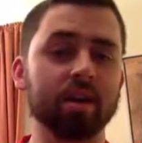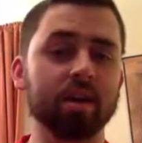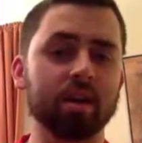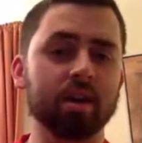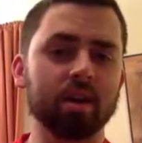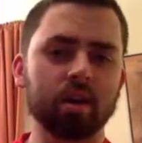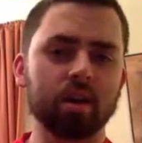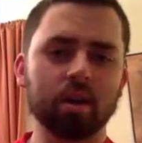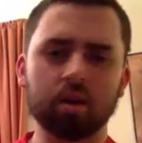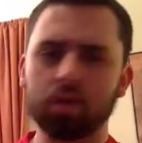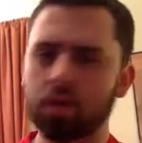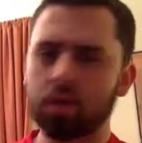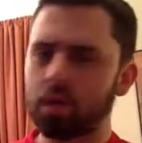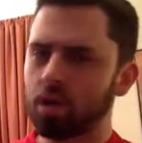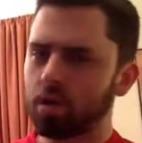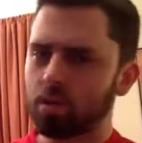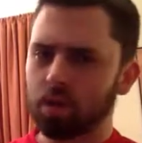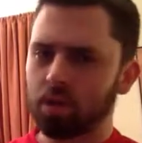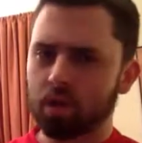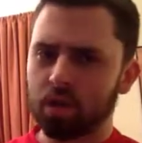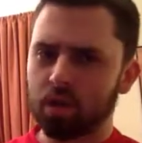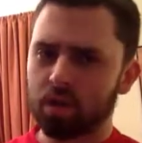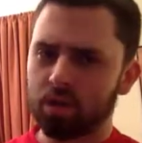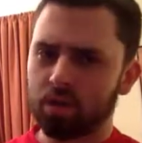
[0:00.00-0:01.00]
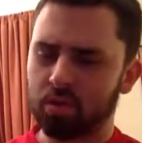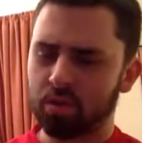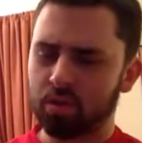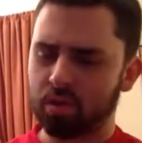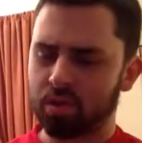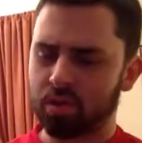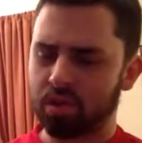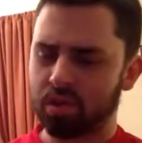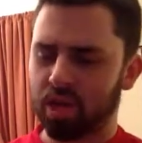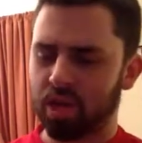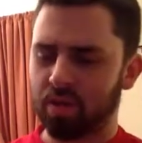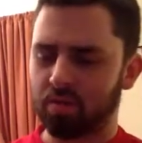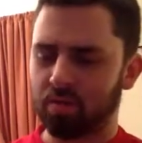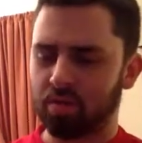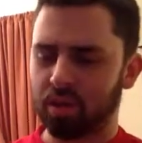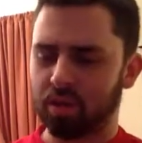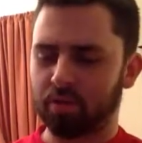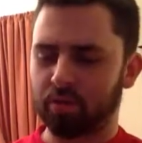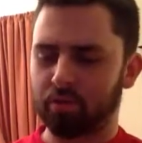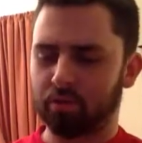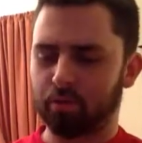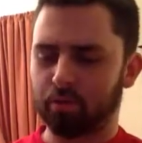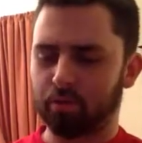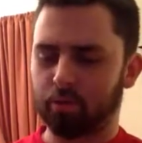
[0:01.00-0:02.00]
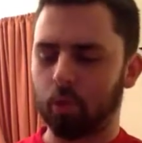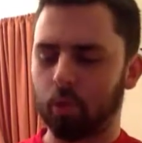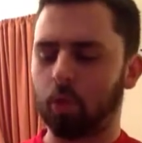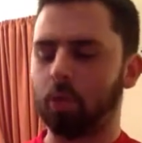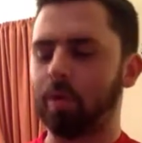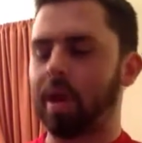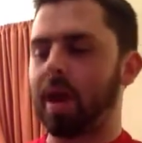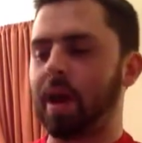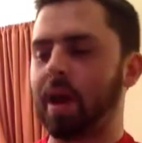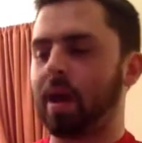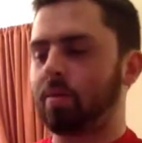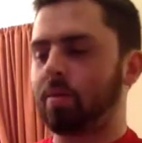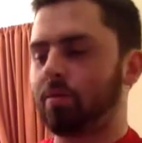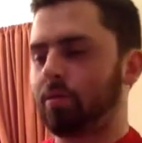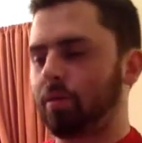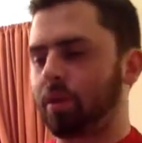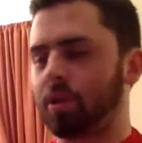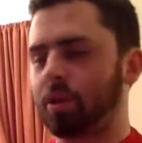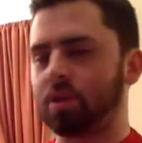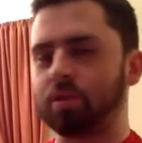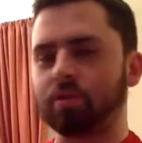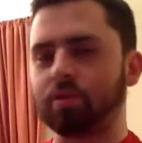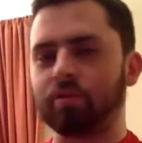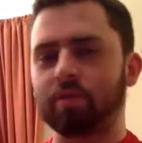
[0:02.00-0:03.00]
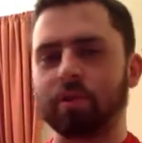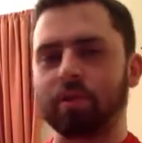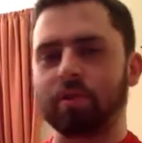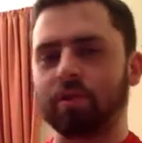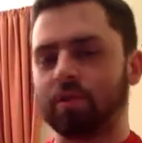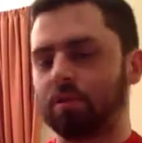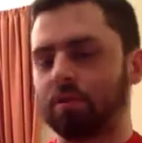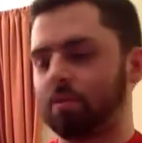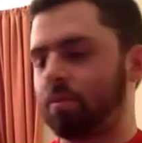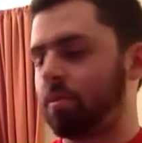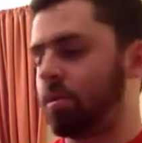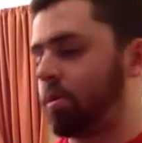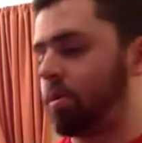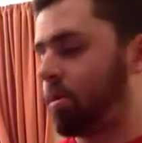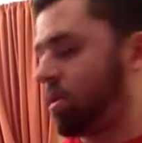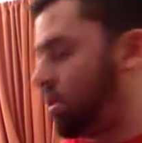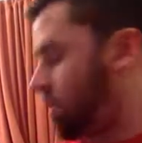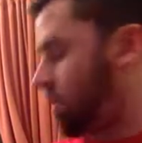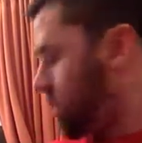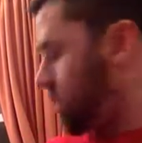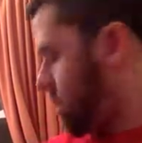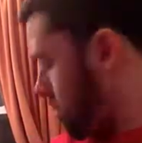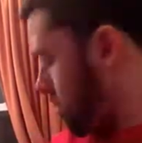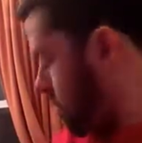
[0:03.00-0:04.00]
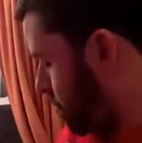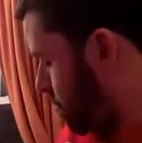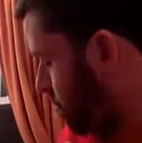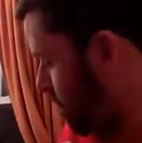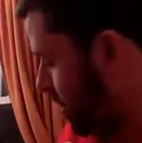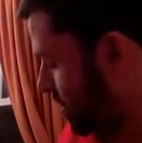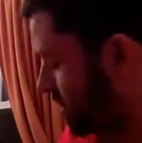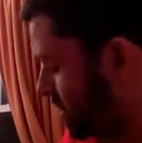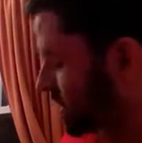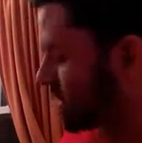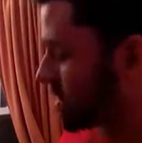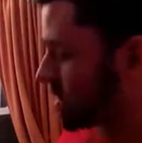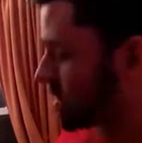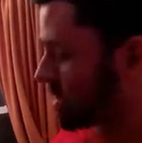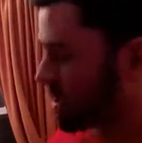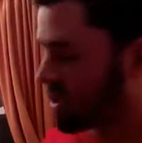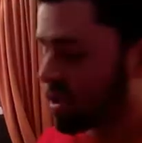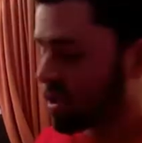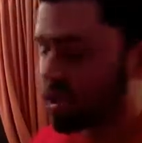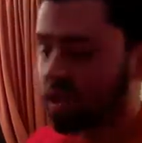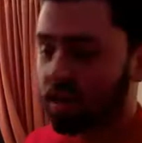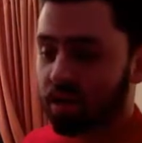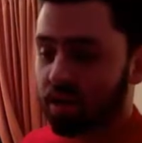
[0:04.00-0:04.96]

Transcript: You know, they don't do the same like format for each of their pressings.